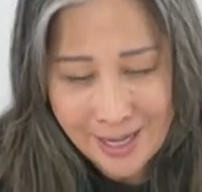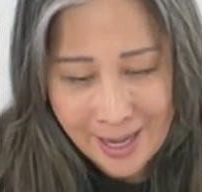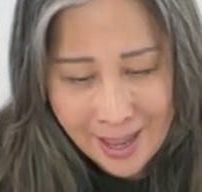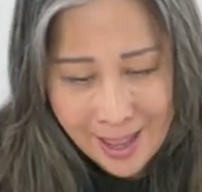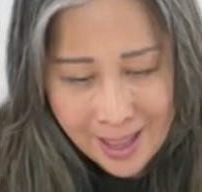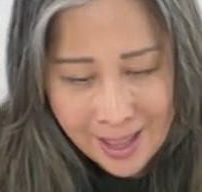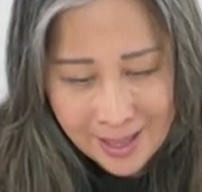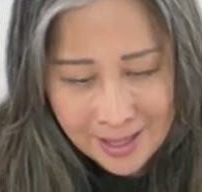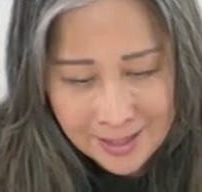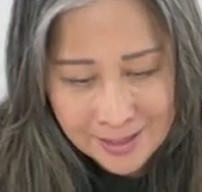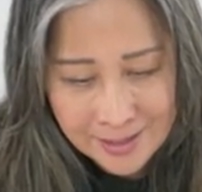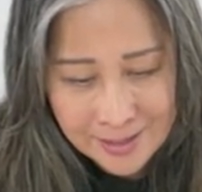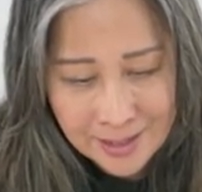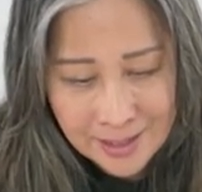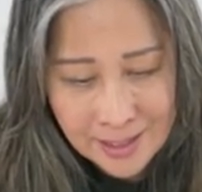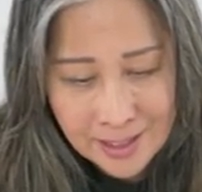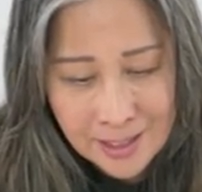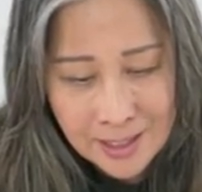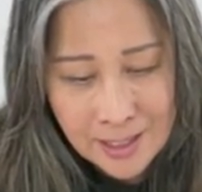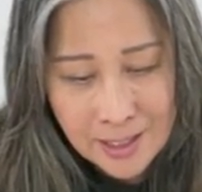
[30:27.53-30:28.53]
And
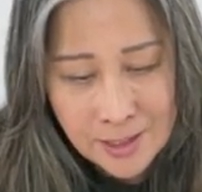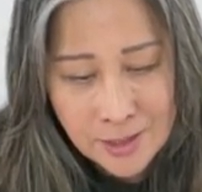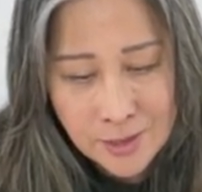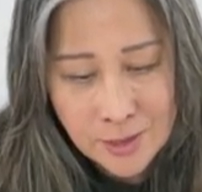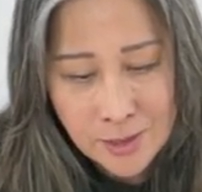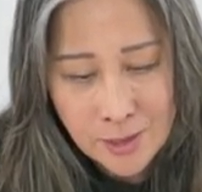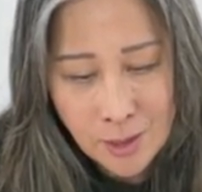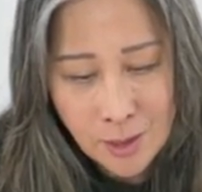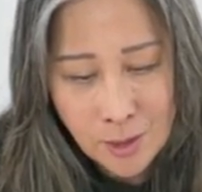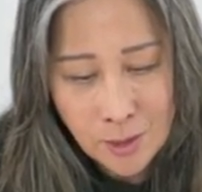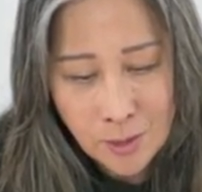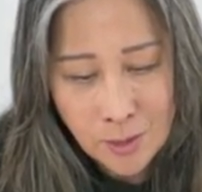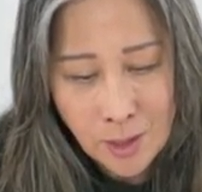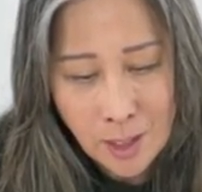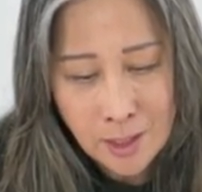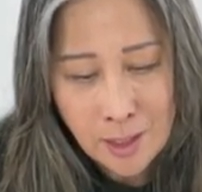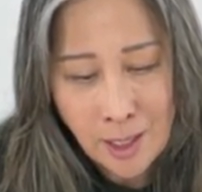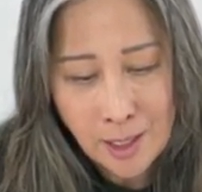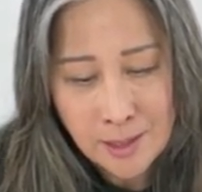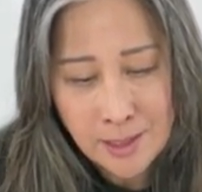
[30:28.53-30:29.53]
so
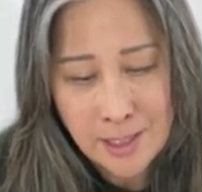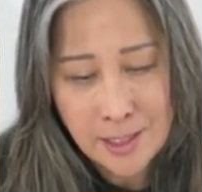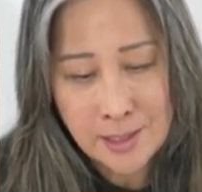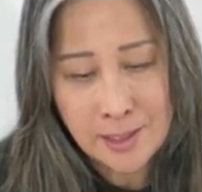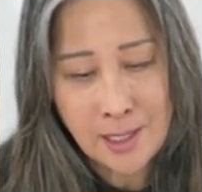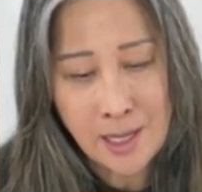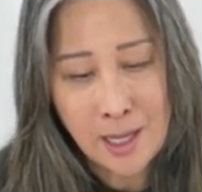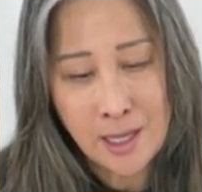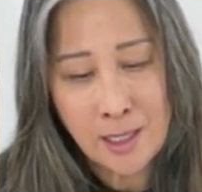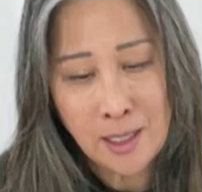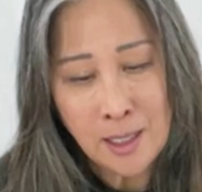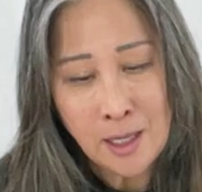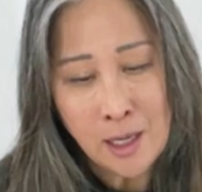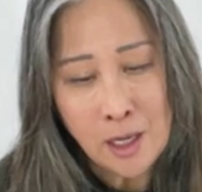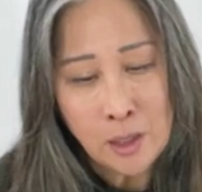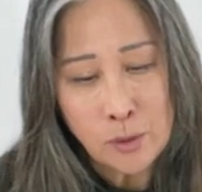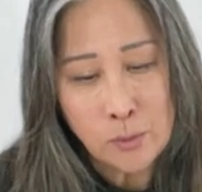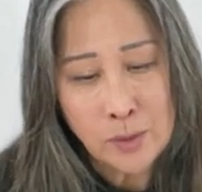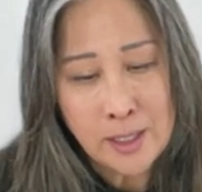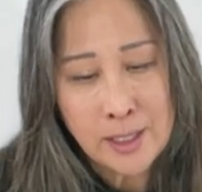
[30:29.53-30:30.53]
Agata said,
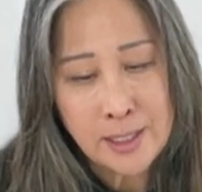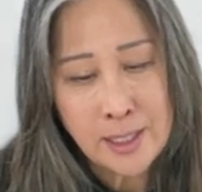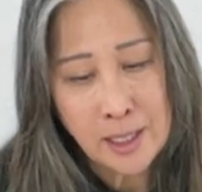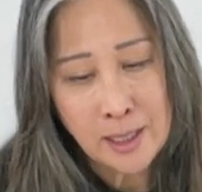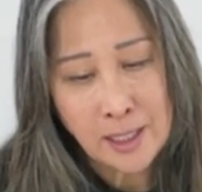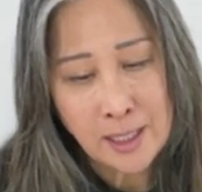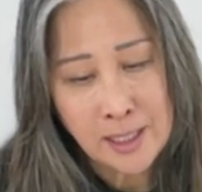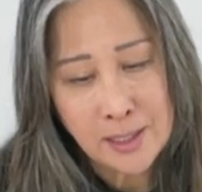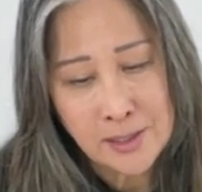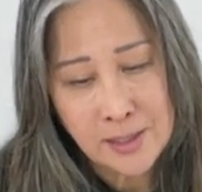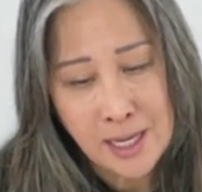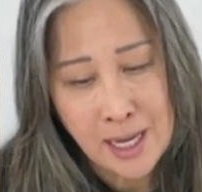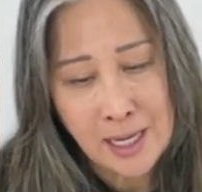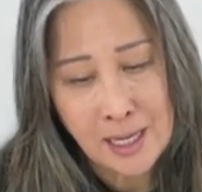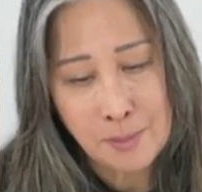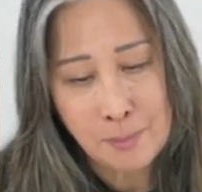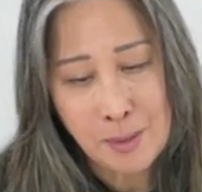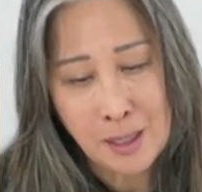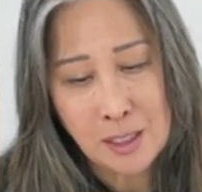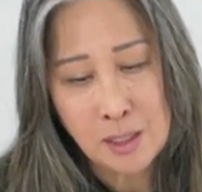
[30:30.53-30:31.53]
reselling is
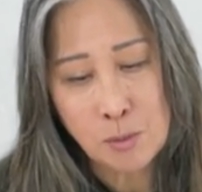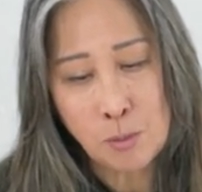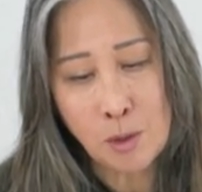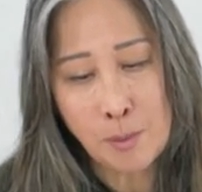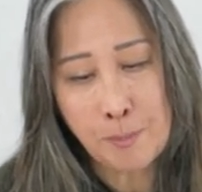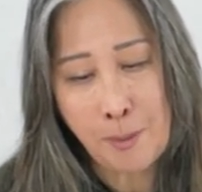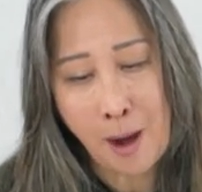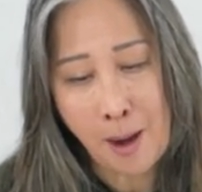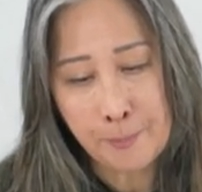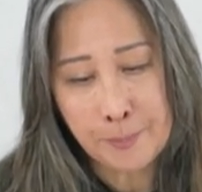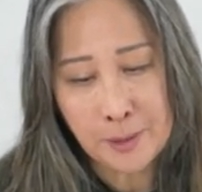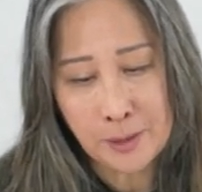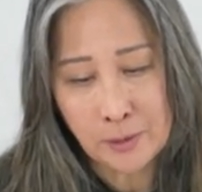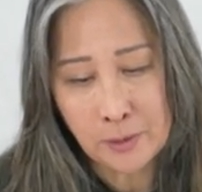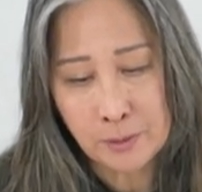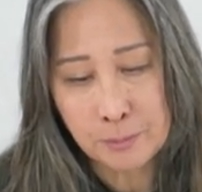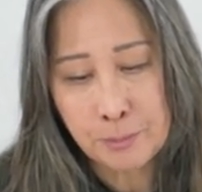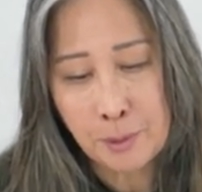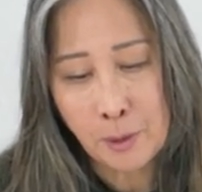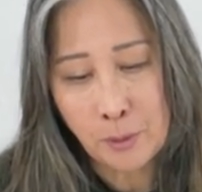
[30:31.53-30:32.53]
getting much more popular
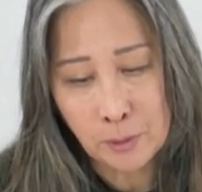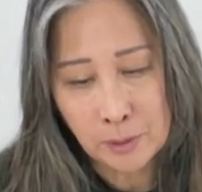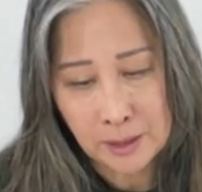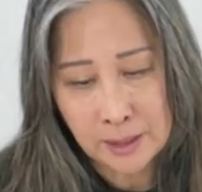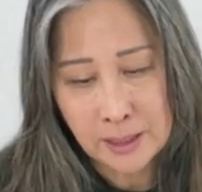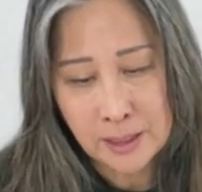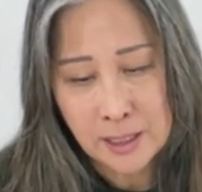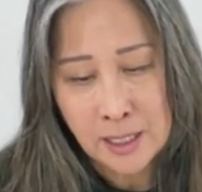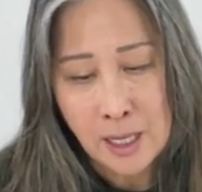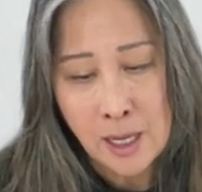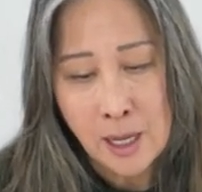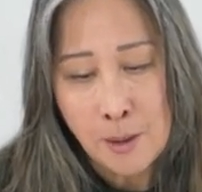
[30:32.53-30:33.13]
in Poland,